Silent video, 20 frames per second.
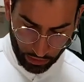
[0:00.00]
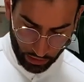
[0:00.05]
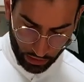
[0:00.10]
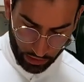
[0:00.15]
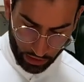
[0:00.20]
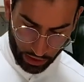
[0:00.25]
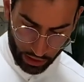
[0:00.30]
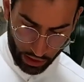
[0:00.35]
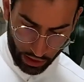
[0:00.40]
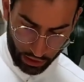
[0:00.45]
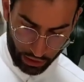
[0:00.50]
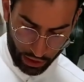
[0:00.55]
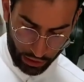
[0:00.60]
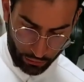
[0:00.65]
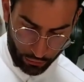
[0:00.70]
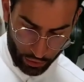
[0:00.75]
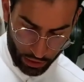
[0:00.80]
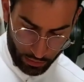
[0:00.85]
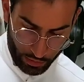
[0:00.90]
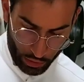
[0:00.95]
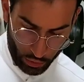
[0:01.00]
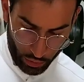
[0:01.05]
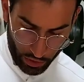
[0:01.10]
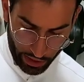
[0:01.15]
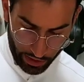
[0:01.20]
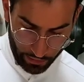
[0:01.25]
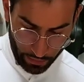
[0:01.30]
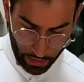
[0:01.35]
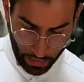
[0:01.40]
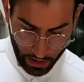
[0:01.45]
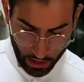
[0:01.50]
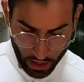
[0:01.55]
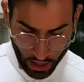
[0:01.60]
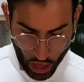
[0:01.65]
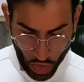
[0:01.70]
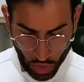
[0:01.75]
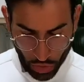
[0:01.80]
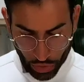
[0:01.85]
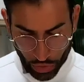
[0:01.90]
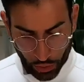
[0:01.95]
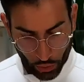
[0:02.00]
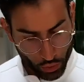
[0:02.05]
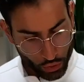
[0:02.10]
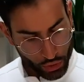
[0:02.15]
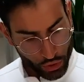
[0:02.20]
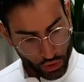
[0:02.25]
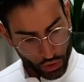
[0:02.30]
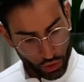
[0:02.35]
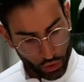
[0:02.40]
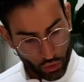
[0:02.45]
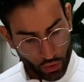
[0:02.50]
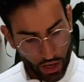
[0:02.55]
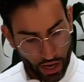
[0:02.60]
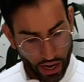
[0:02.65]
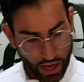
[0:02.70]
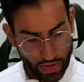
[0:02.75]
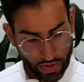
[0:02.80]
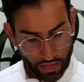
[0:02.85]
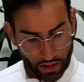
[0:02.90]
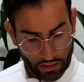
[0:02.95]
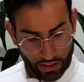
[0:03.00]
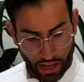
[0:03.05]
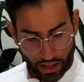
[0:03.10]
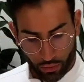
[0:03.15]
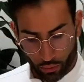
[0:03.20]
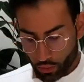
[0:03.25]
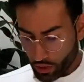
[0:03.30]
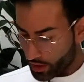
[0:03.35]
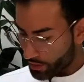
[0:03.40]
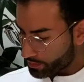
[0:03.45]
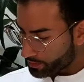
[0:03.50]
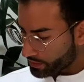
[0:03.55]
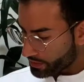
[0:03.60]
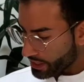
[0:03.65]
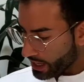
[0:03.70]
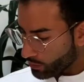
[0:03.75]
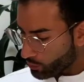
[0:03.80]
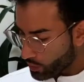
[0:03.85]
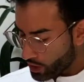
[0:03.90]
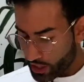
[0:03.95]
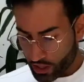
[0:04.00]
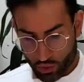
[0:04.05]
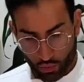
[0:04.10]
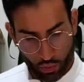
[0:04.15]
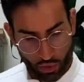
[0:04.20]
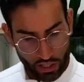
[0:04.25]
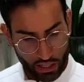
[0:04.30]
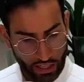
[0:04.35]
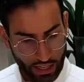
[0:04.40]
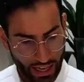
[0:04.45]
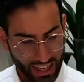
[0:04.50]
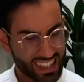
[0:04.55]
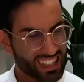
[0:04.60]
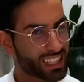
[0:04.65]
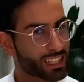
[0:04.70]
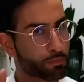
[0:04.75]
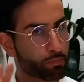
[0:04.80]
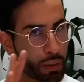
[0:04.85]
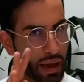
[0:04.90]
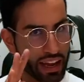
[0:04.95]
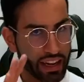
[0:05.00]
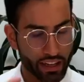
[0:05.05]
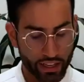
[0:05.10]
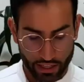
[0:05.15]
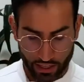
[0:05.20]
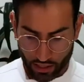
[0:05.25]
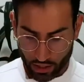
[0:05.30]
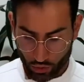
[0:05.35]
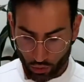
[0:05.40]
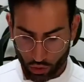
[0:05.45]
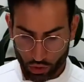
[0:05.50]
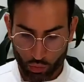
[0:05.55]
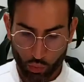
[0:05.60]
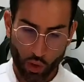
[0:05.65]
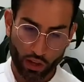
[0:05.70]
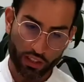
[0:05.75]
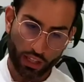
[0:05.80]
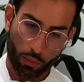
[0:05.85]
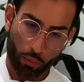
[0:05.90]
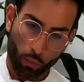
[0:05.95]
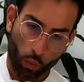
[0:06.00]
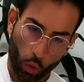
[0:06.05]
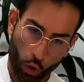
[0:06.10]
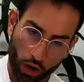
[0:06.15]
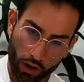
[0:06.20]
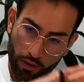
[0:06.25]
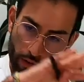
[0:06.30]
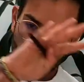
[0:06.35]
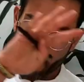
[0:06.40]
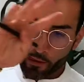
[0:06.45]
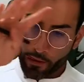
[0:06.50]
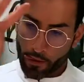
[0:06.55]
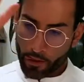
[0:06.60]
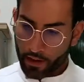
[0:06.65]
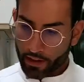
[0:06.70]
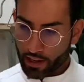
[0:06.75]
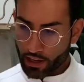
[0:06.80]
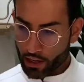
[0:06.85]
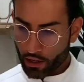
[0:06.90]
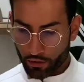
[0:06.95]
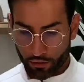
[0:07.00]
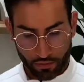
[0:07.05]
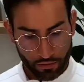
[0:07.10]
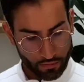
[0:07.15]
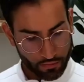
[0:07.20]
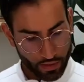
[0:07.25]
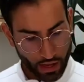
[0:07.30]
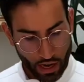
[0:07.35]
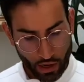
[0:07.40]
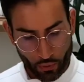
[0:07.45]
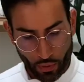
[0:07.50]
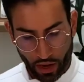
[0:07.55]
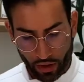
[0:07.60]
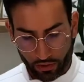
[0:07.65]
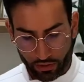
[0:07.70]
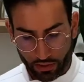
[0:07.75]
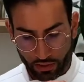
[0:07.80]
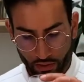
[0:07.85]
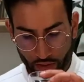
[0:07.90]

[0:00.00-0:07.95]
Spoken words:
difference between those two and that one. That one is really like spiky. Those ones are more kind of rounded.